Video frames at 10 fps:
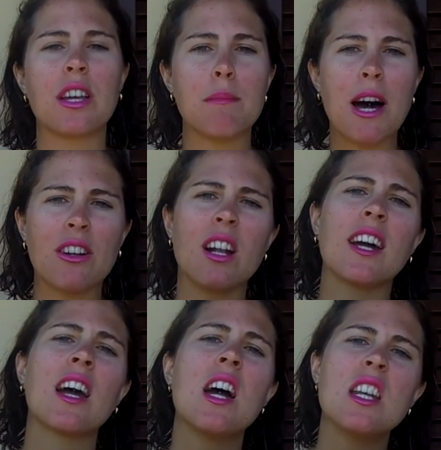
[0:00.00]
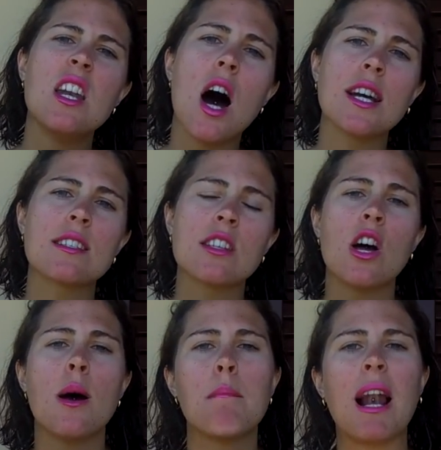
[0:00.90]
Think about it like
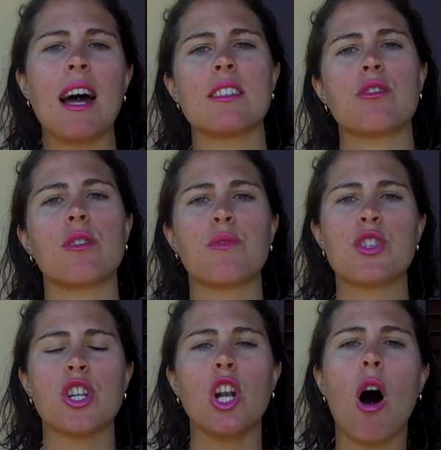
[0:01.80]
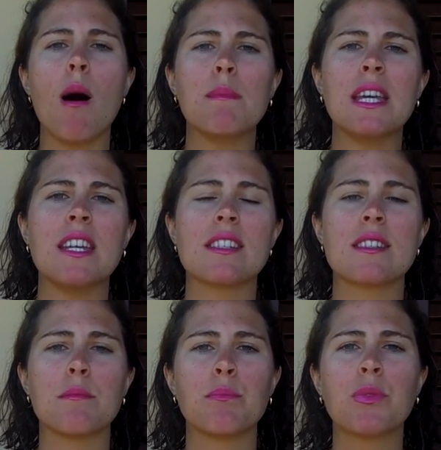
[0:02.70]
nice platter of salami,
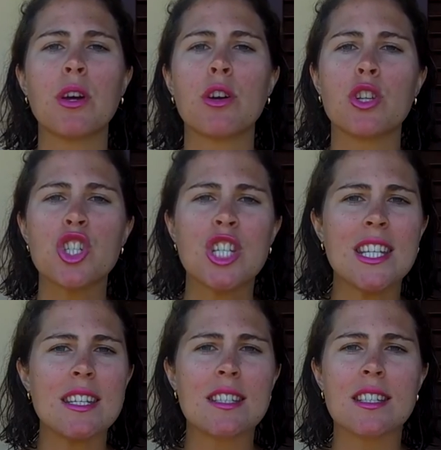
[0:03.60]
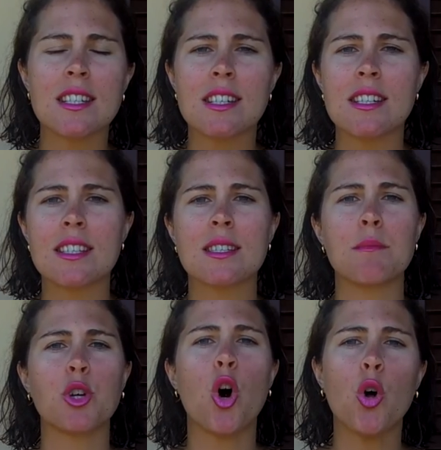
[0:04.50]
some cheeses,
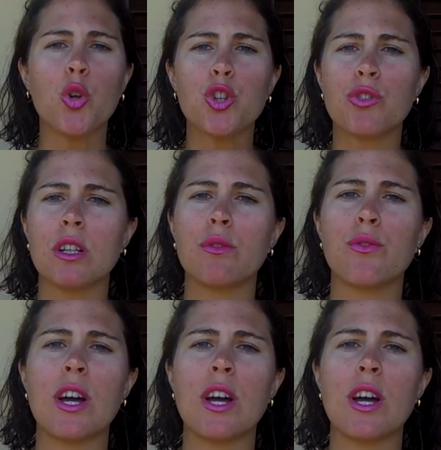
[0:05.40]
some cold grilled